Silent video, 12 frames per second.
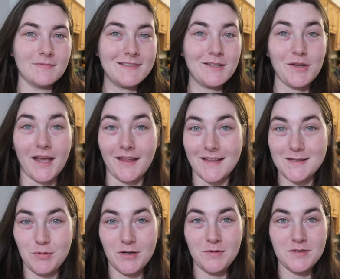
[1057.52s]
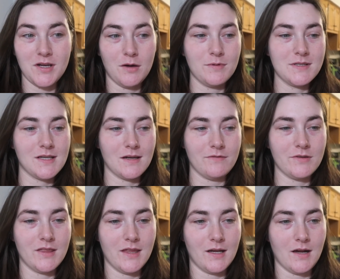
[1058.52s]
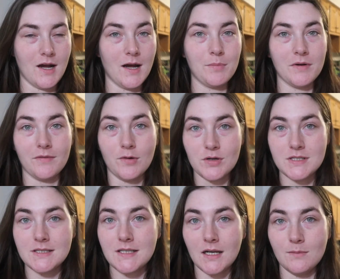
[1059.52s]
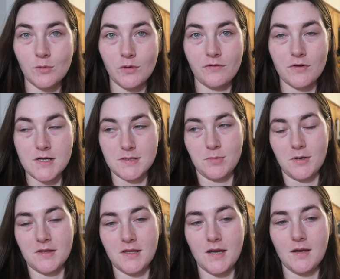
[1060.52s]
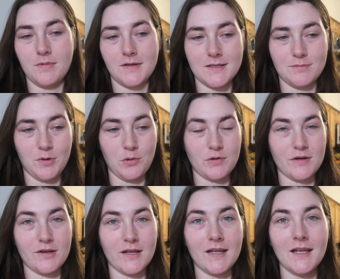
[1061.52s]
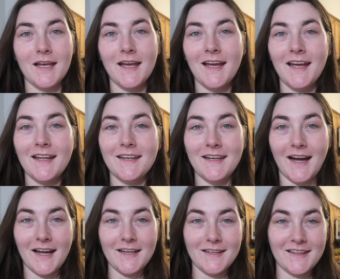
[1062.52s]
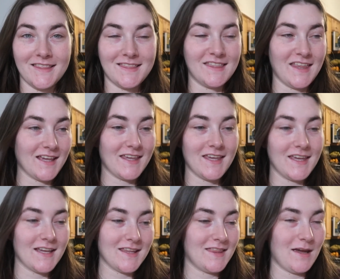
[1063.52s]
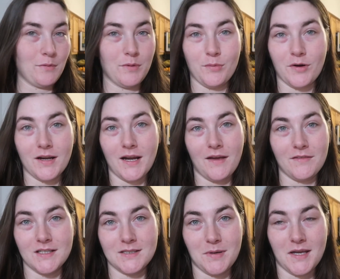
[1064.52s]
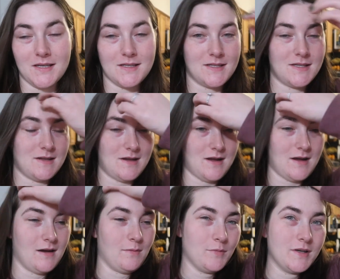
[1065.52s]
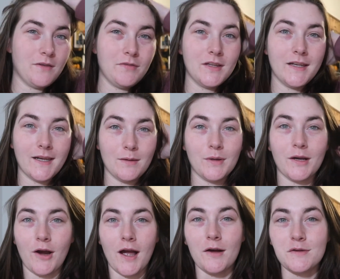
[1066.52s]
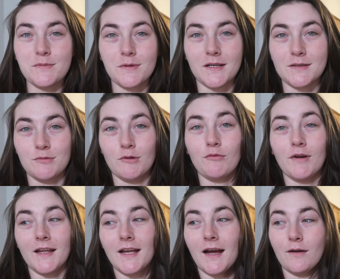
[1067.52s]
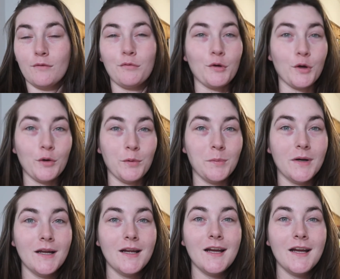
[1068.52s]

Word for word: so yeah, that's pretty much how we set everything up. And of course he's getting more for his birthday because we ordered it not thinking that we weren't gonna have any space. Um, we definitely need a bigger house because we're running out of room